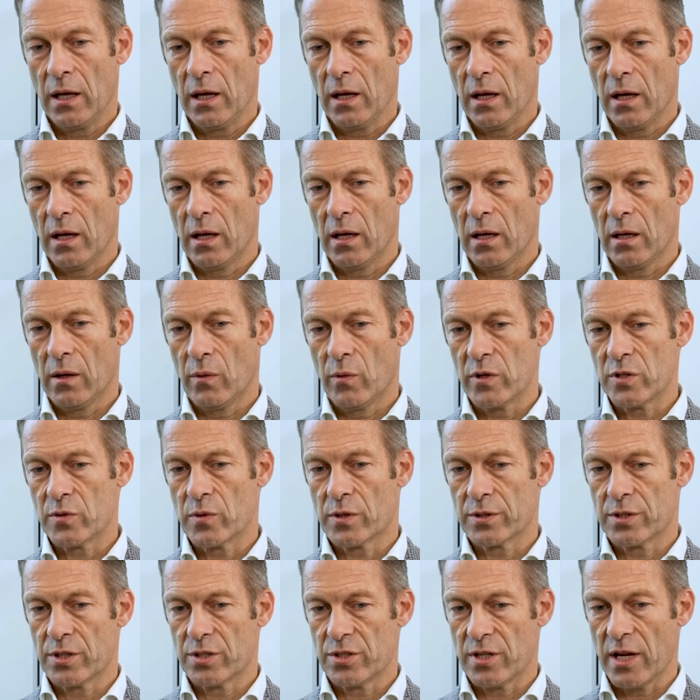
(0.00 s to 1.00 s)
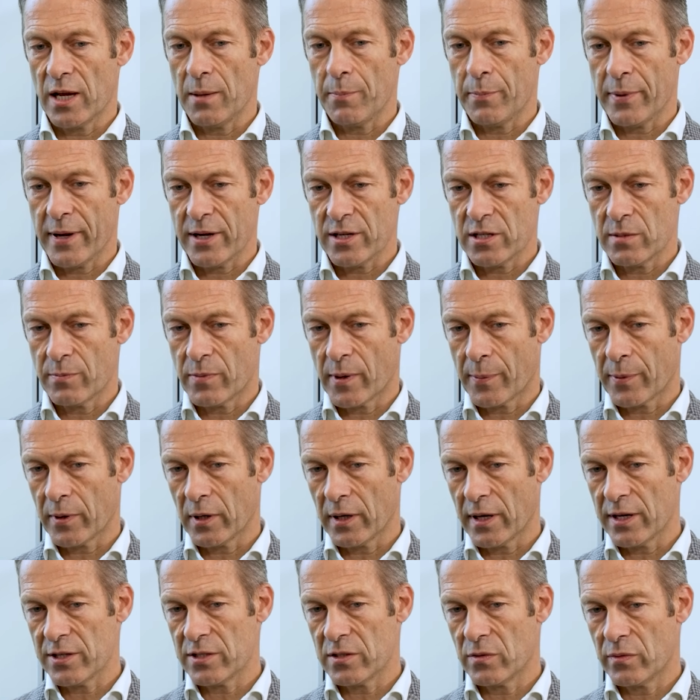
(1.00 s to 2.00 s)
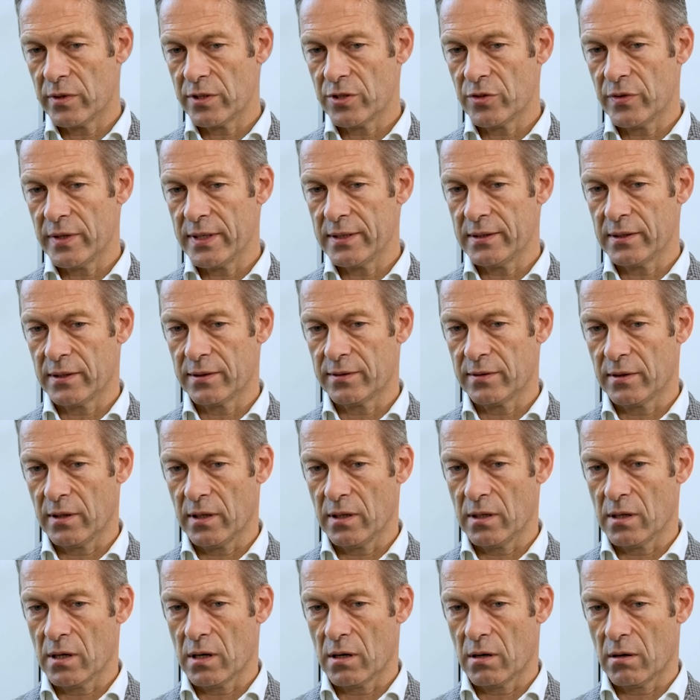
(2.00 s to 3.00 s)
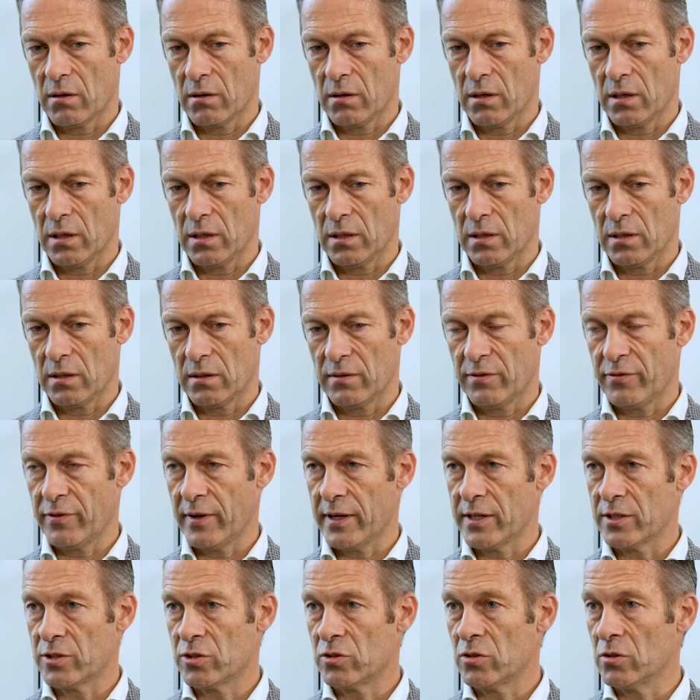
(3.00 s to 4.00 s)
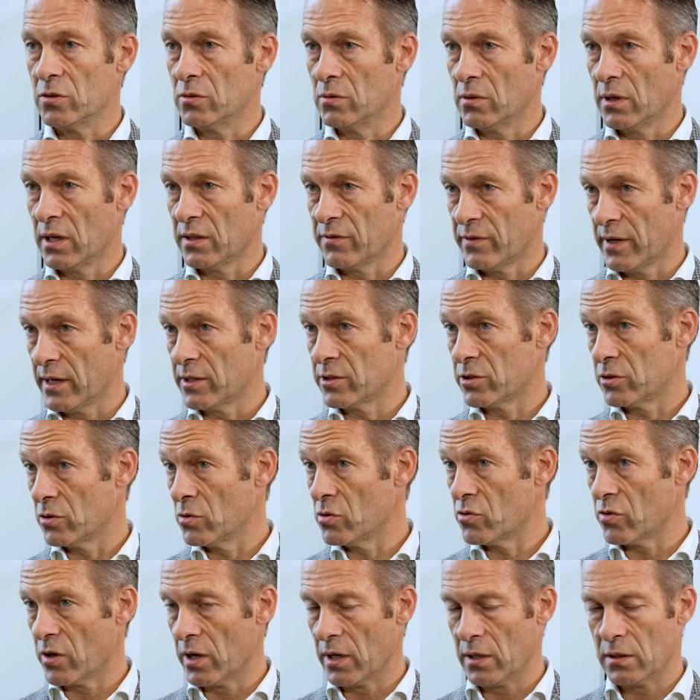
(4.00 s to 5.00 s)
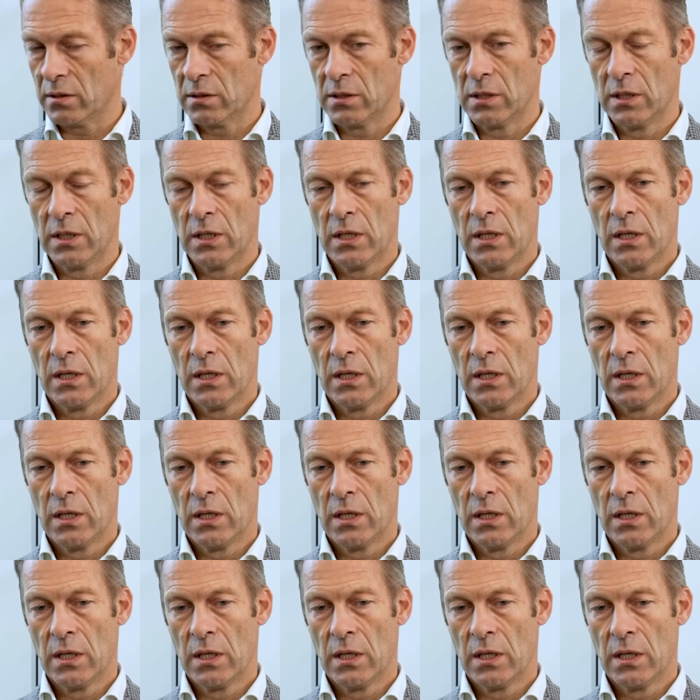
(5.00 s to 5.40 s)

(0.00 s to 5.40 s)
uh, which was the same patient population we treated in our uh, phase two, advanced two trial,